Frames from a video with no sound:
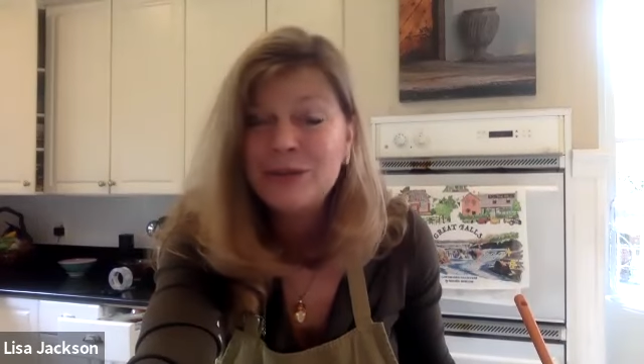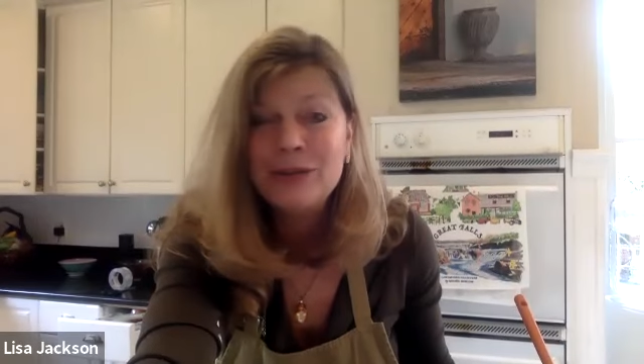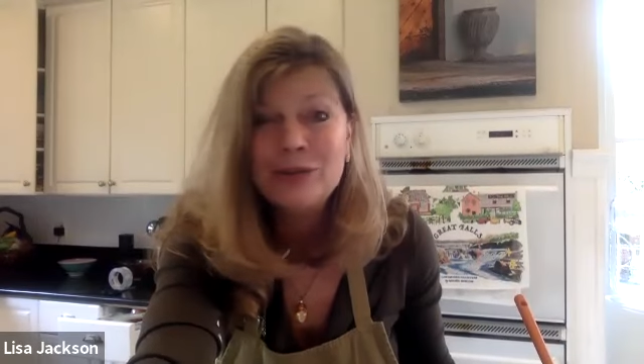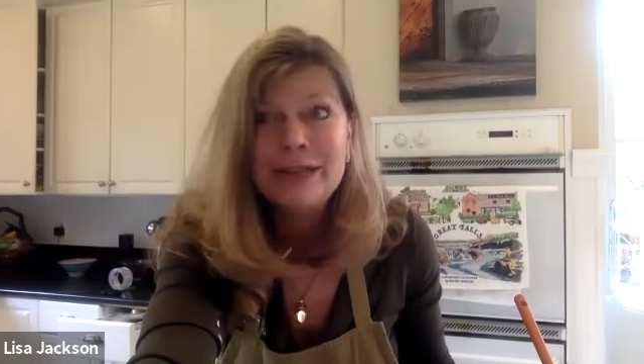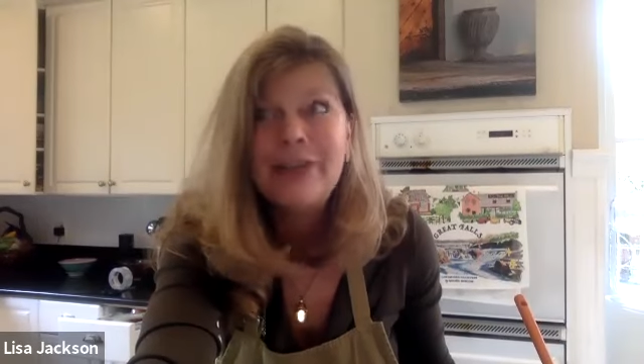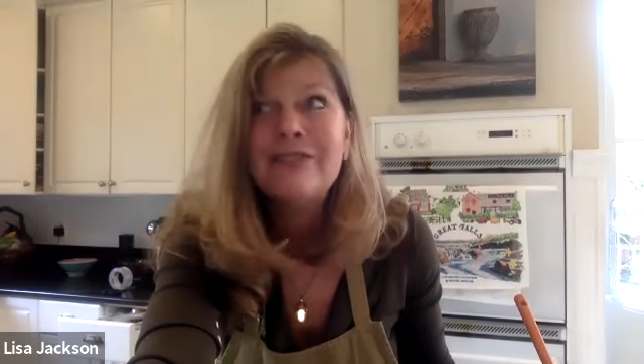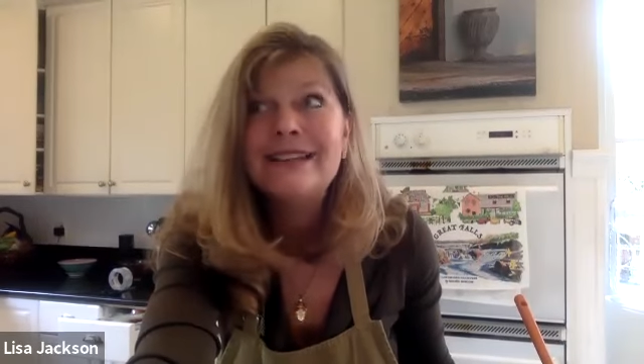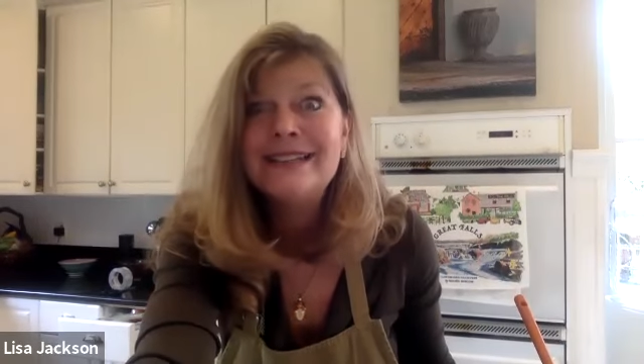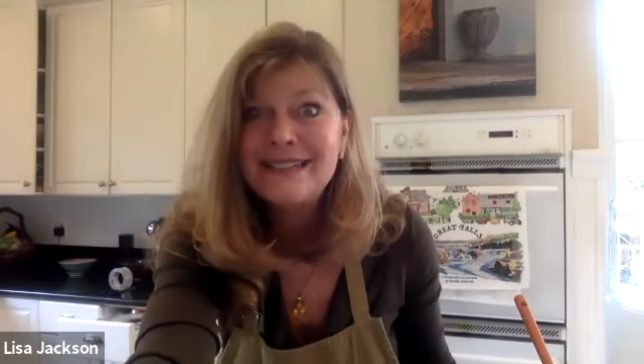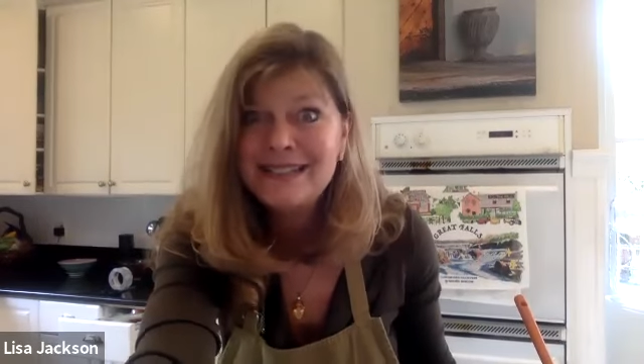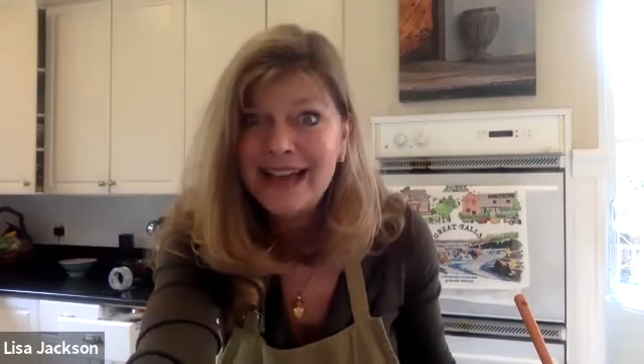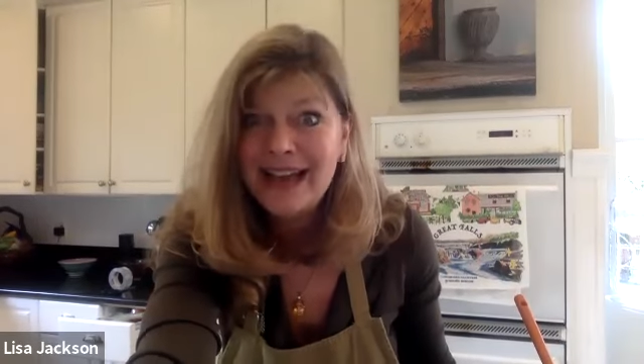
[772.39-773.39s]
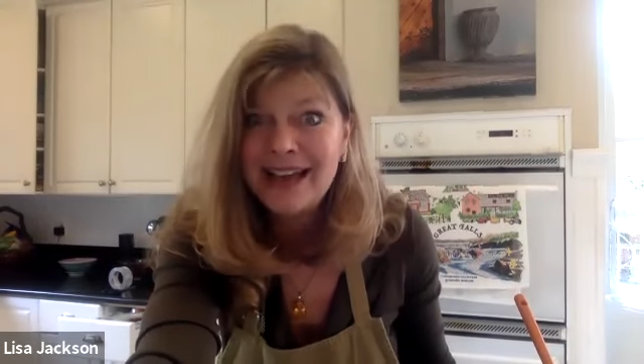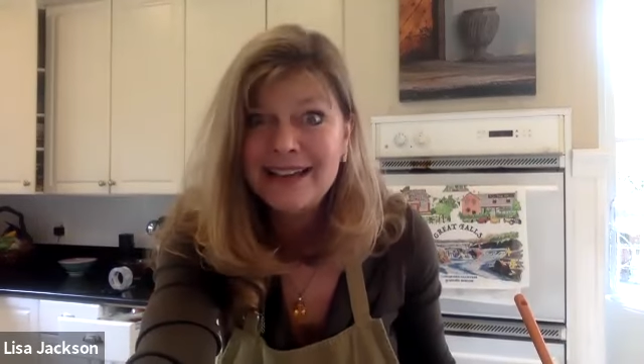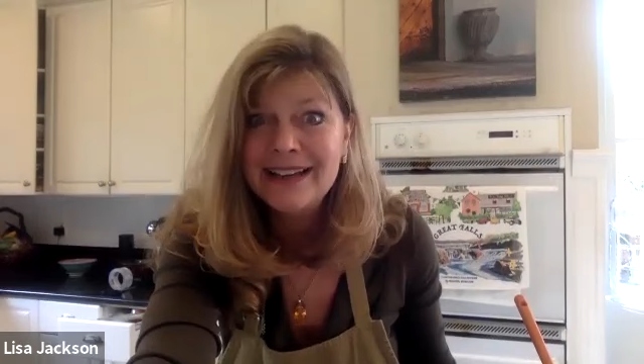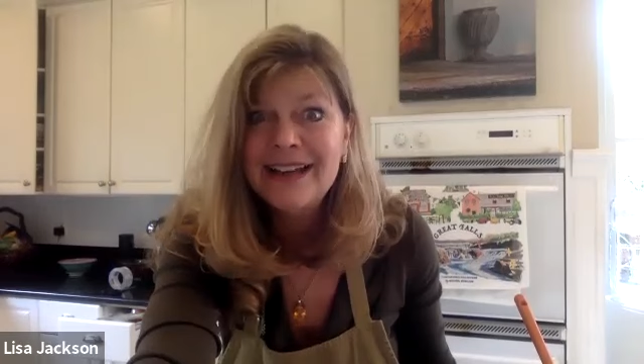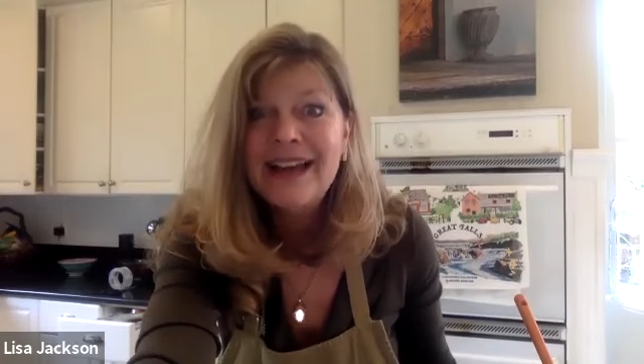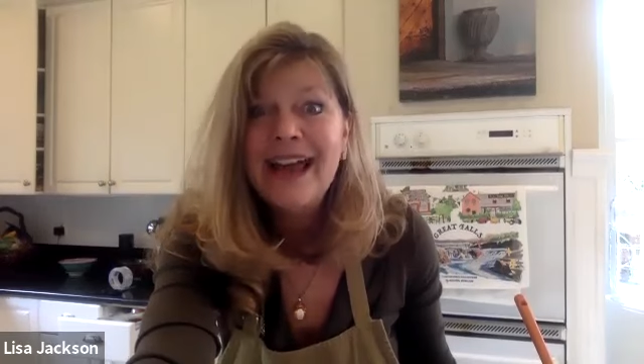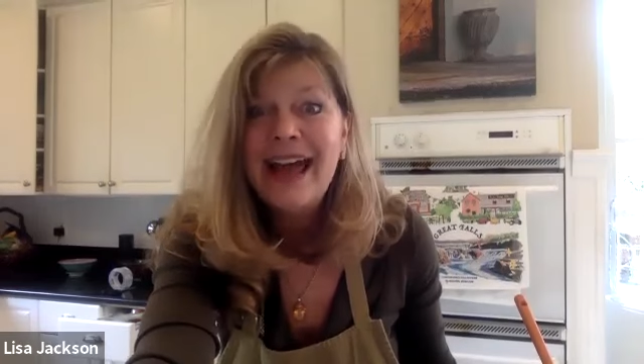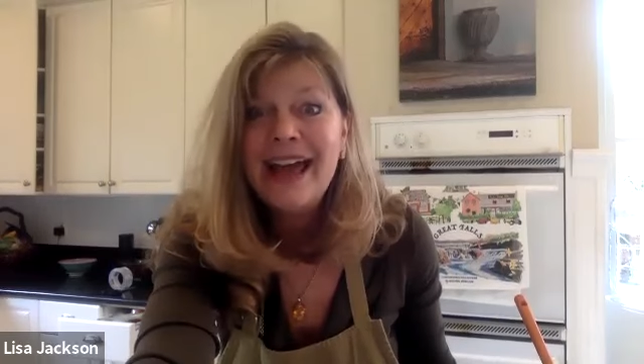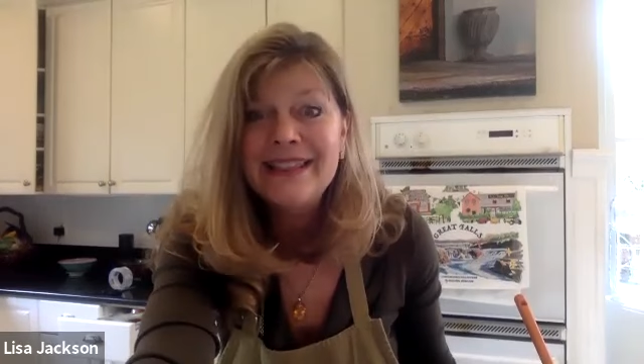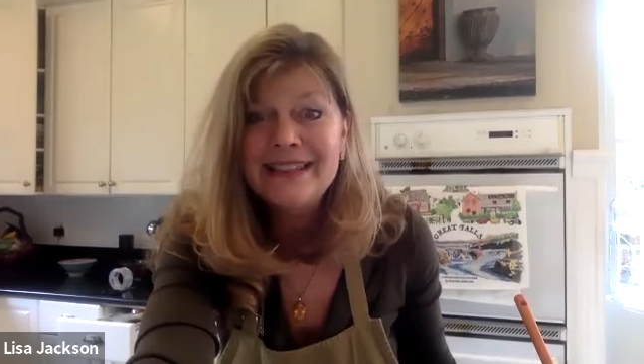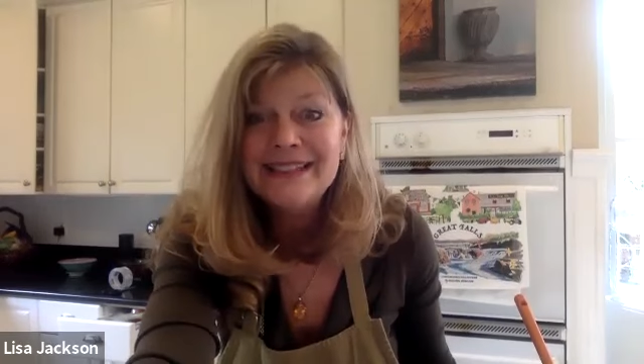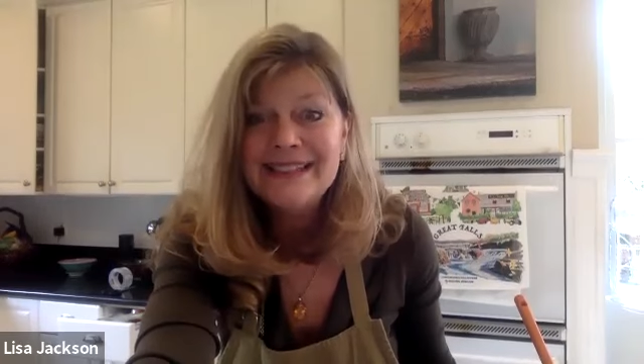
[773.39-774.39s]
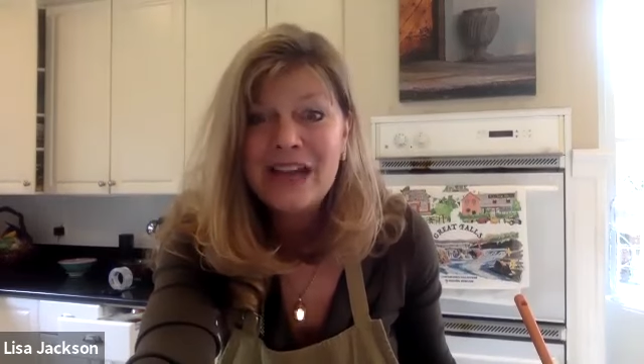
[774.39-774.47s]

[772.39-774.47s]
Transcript: We only have this day and this